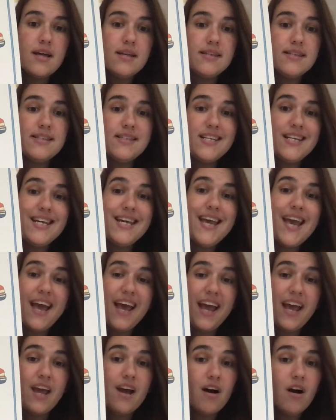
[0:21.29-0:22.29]
C
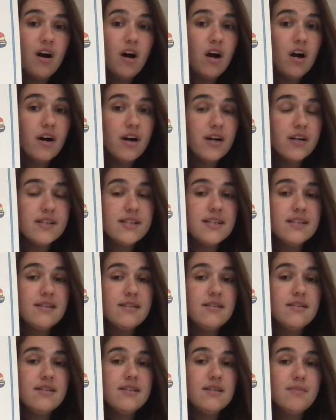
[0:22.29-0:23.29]
A R
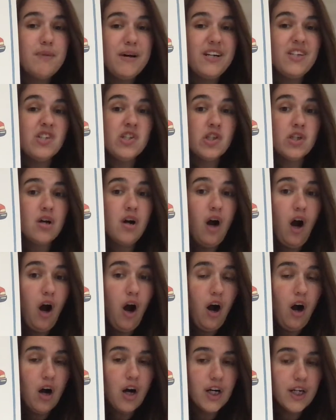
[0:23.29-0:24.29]
spells
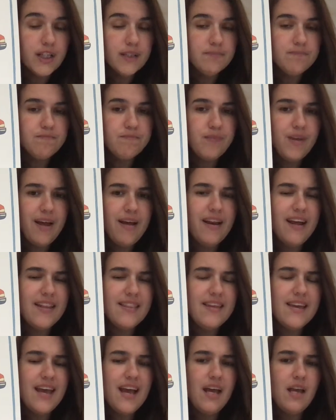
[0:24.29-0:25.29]
car, and at
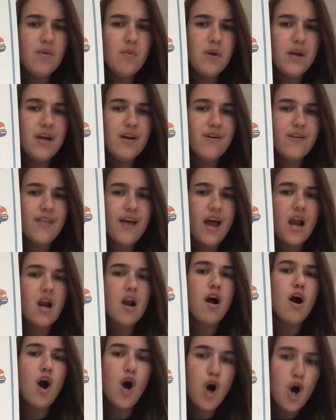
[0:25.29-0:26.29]
the end we hear that
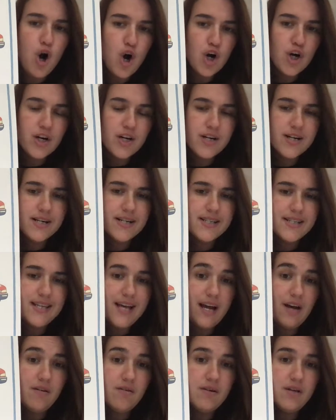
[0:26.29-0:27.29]
R
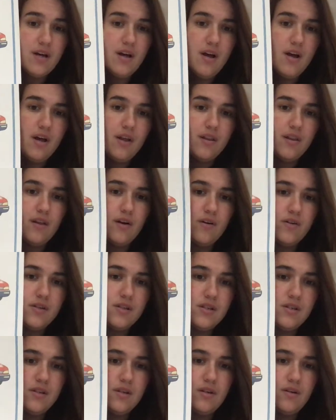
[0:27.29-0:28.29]
sound those
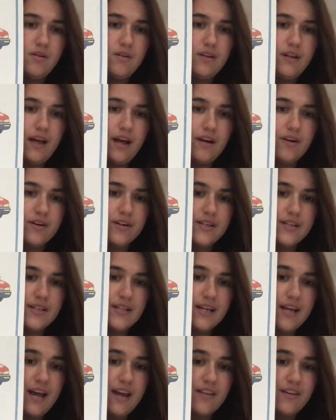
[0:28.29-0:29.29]
two letters
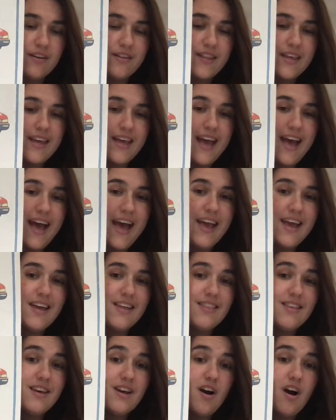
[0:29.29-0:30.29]
together, the A
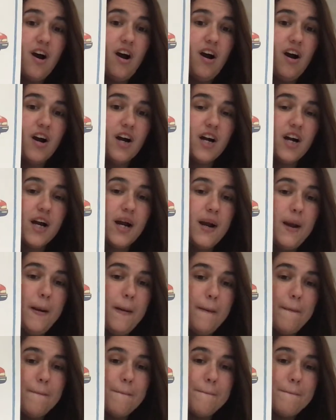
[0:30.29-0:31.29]
and the R,
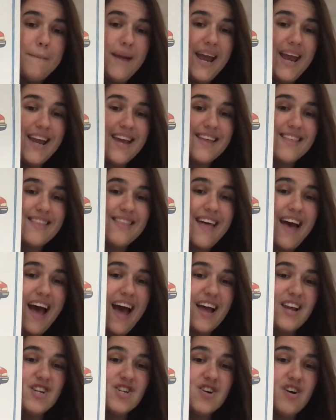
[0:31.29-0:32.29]
make
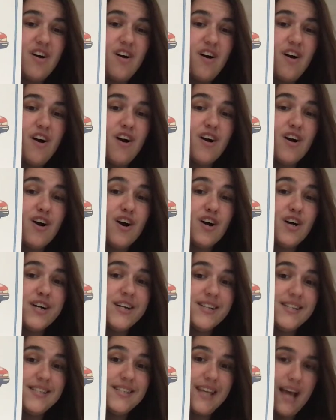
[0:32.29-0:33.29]
that R
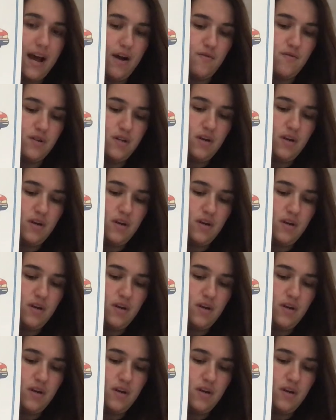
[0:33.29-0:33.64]
sound.